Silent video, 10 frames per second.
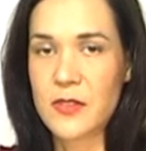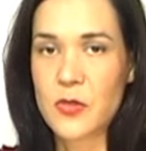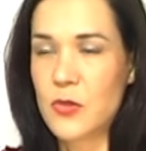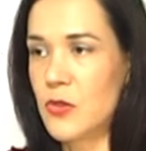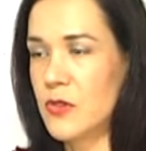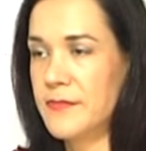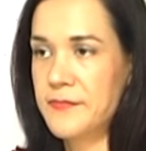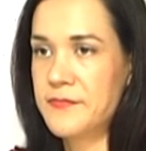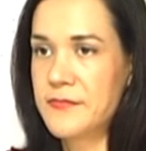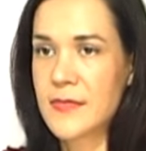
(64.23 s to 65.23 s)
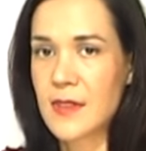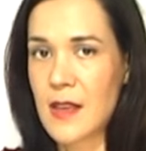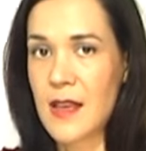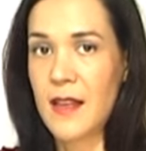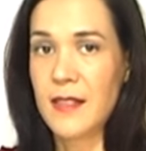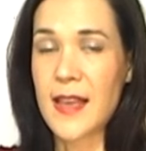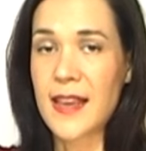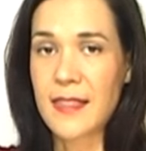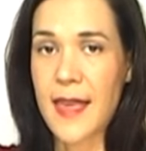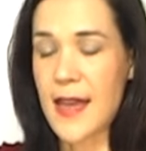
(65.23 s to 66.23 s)
chord
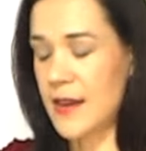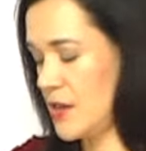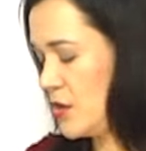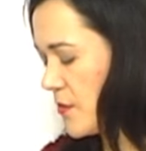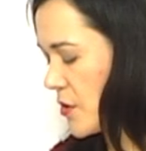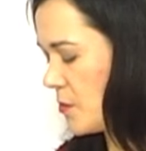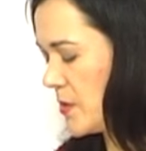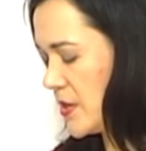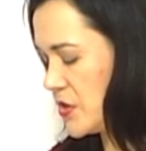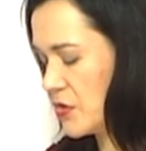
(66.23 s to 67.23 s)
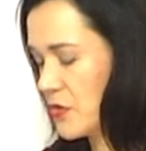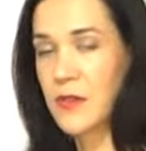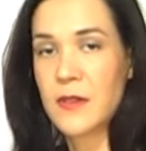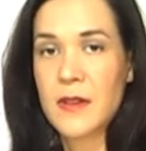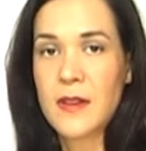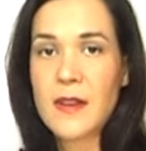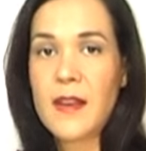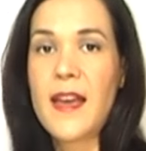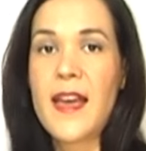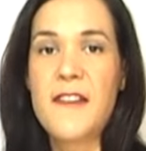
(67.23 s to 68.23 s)
like that, and you've got to pitch
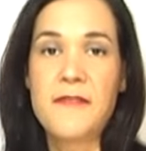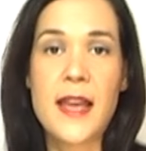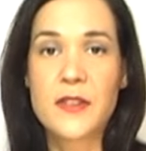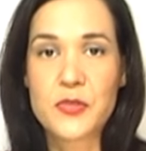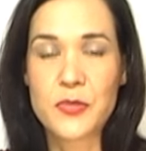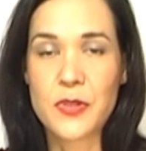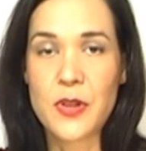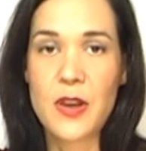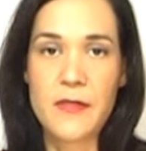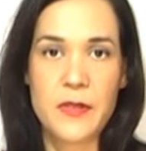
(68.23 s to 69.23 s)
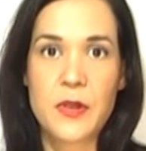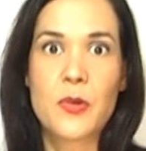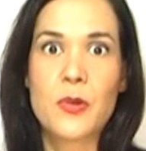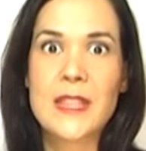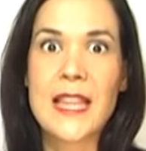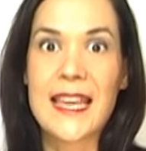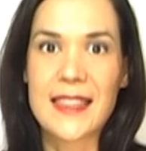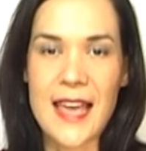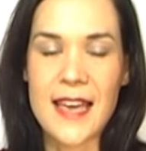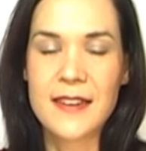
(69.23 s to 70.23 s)
your F natural over a chord like
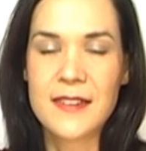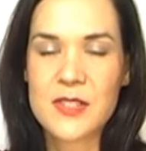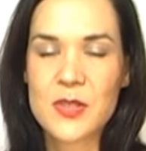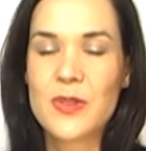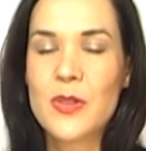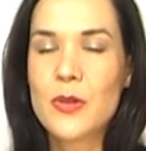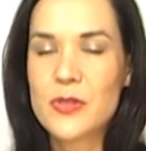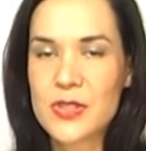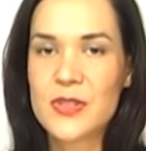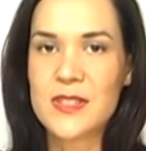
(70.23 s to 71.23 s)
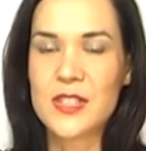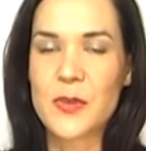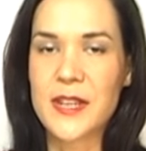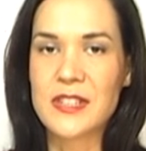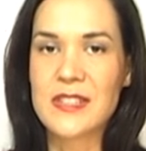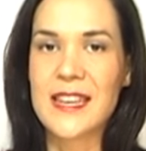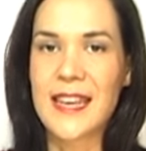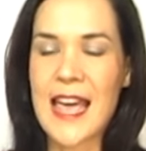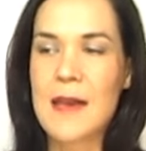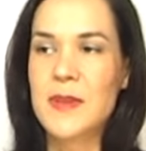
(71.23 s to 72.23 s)
that. So in those two situations, it
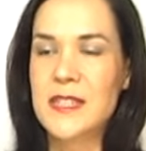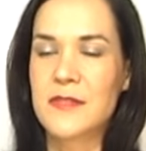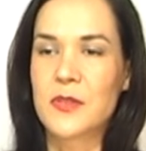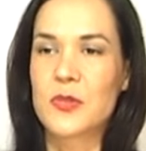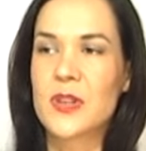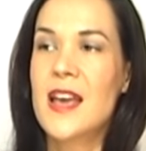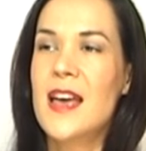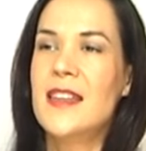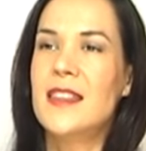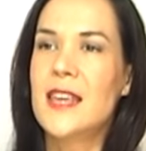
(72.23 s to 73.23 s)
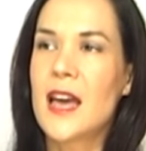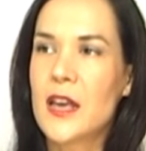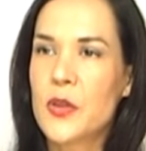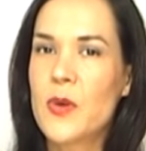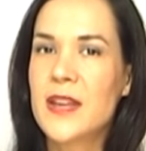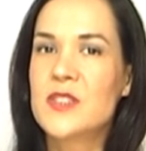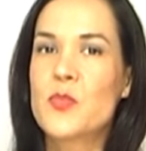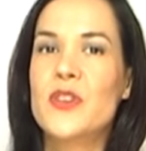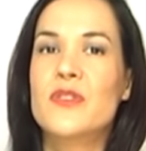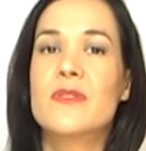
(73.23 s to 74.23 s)
can be difficult. The other one is
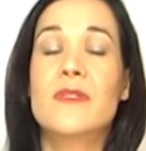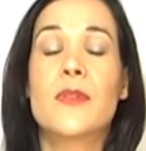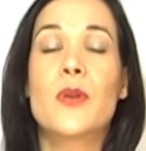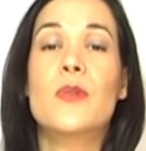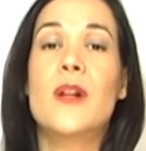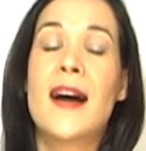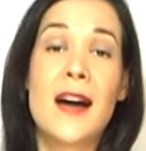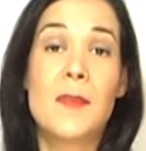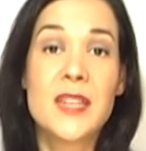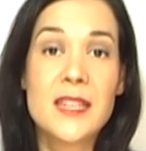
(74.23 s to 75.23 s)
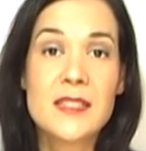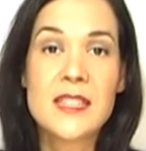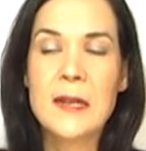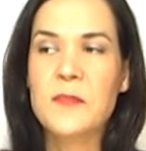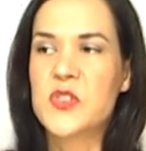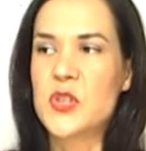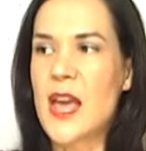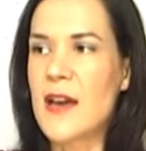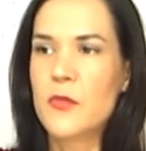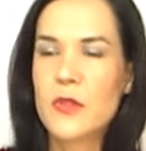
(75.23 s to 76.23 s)
when you're doing vocal harmonies. So you
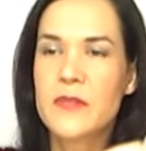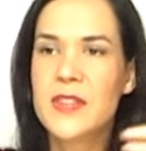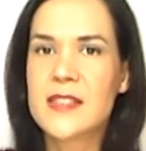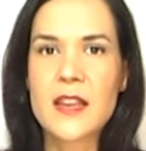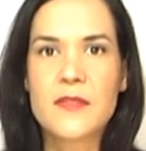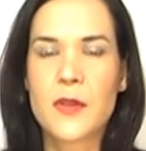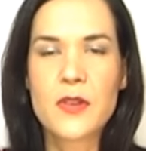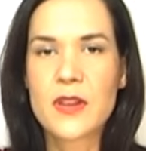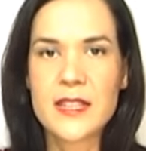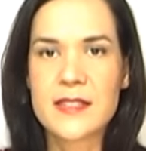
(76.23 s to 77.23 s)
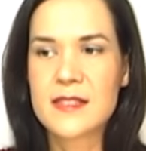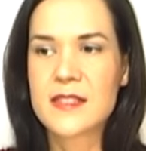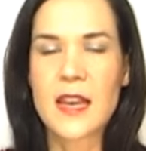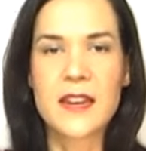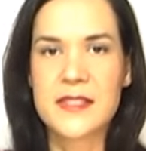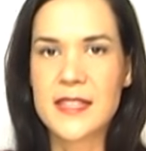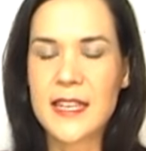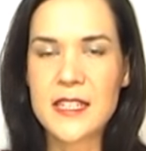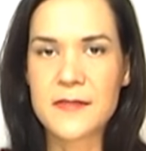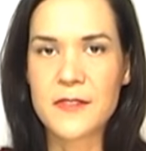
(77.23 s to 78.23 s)
have all of these other vocalists kind of
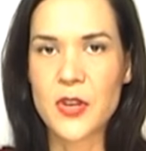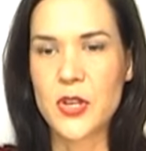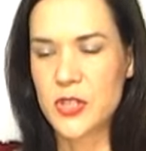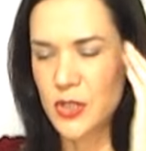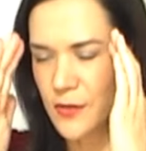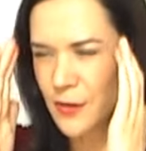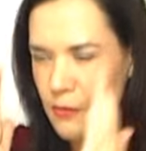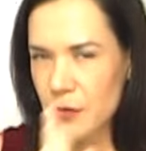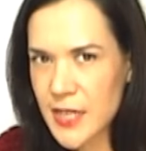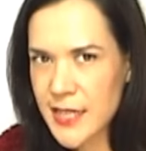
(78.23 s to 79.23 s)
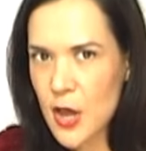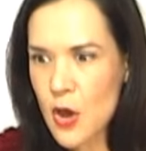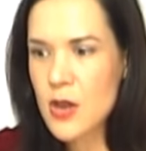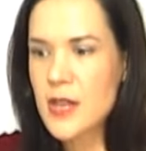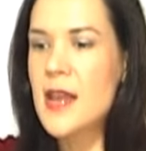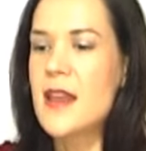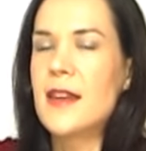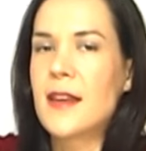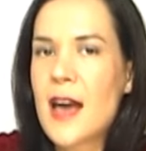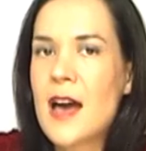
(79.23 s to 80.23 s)
singing different notes, and you've got to really hone in
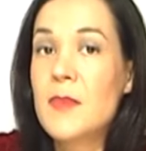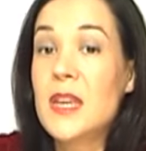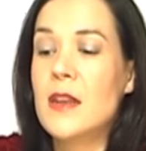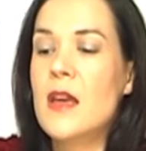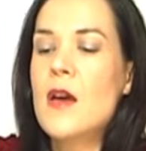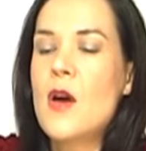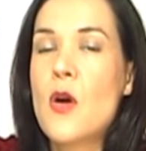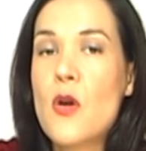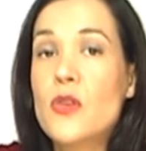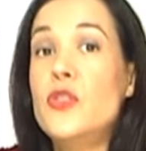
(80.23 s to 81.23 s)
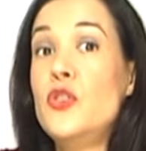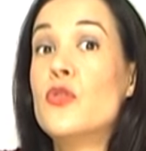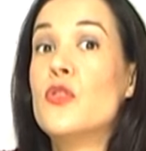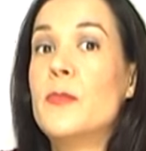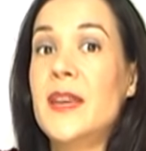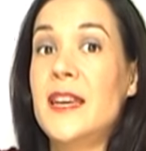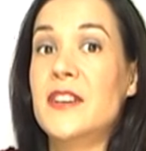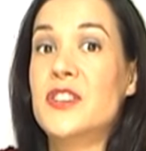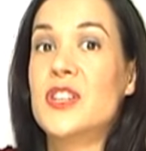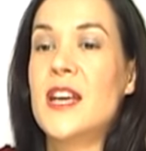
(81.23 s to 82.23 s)
and come in on your
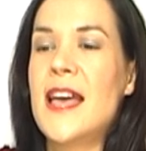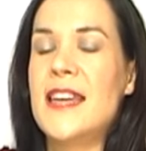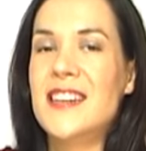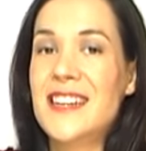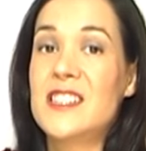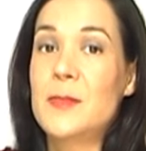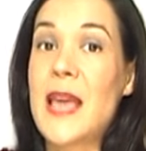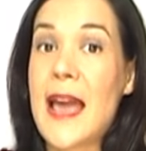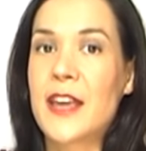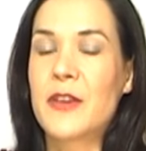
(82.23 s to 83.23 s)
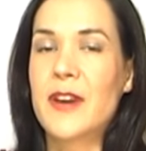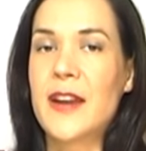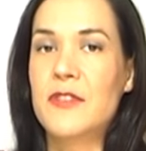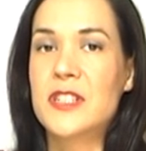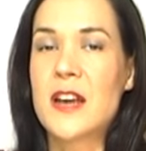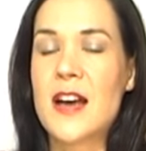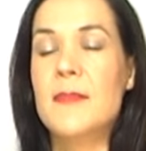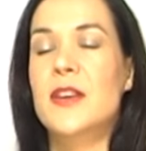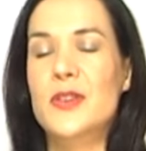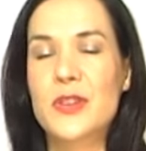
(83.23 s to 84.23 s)
pitch, and it needs to be accurate every time,
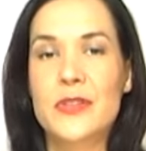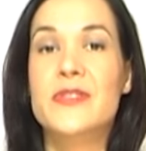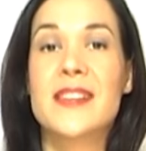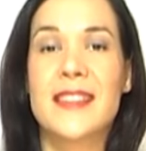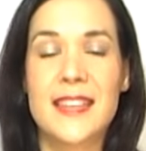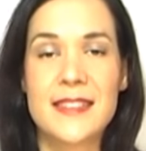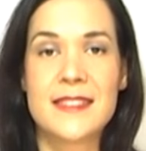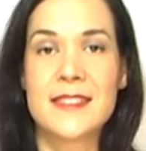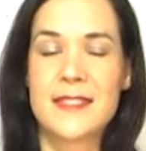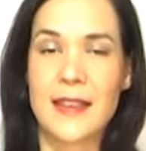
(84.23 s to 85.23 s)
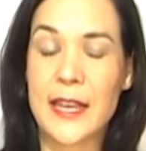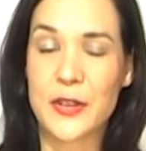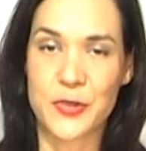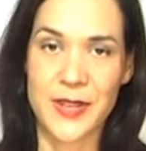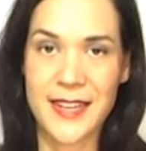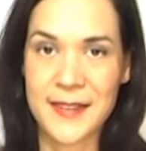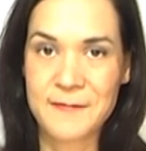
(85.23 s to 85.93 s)
and you can use this singing trick.